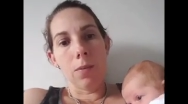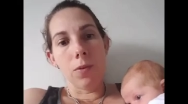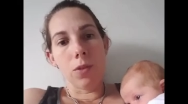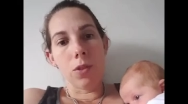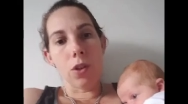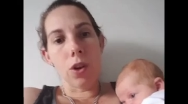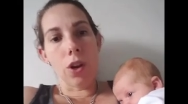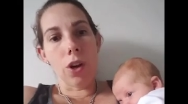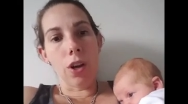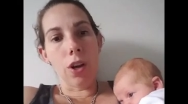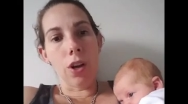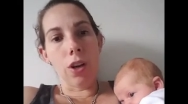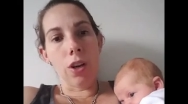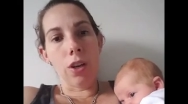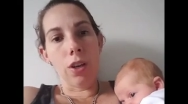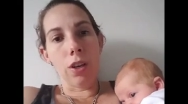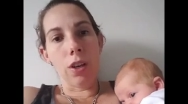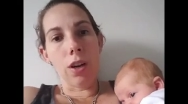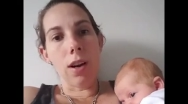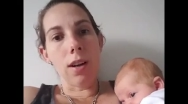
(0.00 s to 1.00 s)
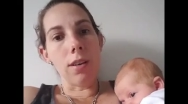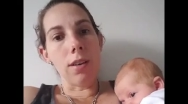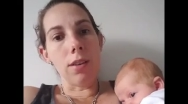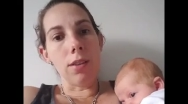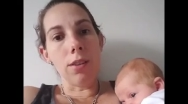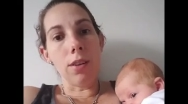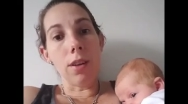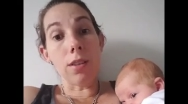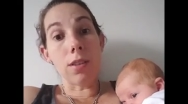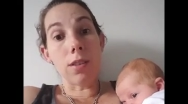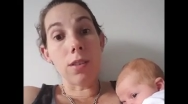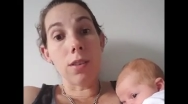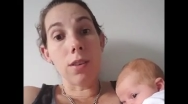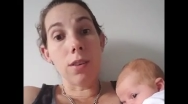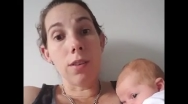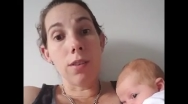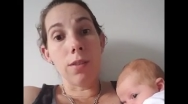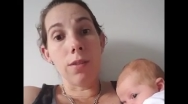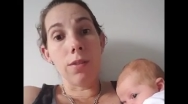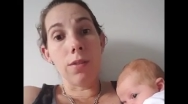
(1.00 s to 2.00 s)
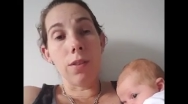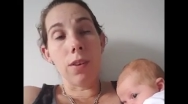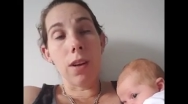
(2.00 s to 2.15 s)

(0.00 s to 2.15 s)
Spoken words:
So I do lots of